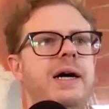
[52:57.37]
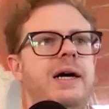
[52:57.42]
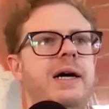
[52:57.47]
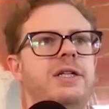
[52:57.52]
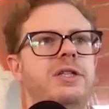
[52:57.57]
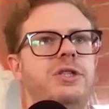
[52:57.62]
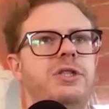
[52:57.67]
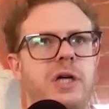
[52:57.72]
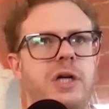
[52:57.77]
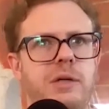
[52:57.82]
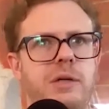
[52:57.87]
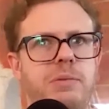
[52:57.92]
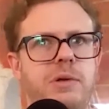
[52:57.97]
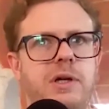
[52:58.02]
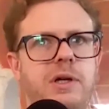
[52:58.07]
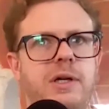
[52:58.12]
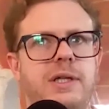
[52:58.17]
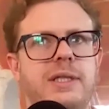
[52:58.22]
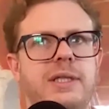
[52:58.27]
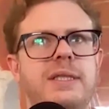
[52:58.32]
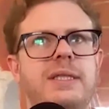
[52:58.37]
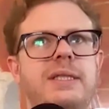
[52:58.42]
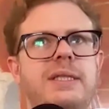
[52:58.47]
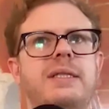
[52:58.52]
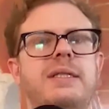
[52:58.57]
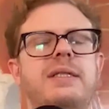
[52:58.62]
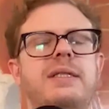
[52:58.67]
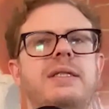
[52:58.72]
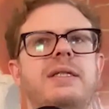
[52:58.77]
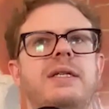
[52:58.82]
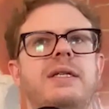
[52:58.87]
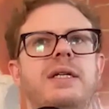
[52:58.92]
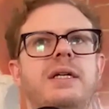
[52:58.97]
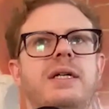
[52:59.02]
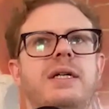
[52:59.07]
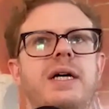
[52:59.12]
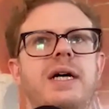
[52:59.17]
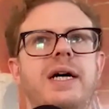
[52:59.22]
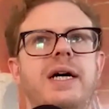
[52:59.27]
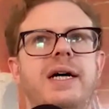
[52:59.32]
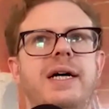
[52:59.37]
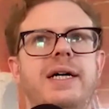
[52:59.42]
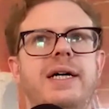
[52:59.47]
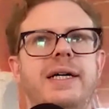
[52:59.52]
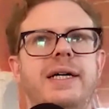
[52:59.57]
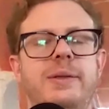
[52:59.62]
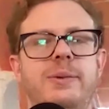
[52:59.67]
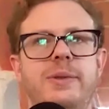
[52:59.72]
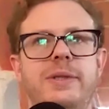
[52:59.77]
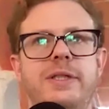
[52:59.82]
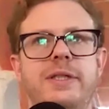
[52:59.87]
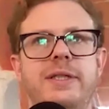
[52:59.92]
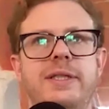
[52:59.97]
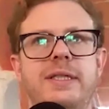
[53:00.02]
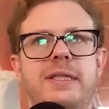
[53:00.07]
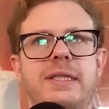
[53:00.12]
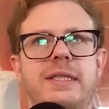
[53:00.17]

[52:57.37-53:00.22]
Job loss. I was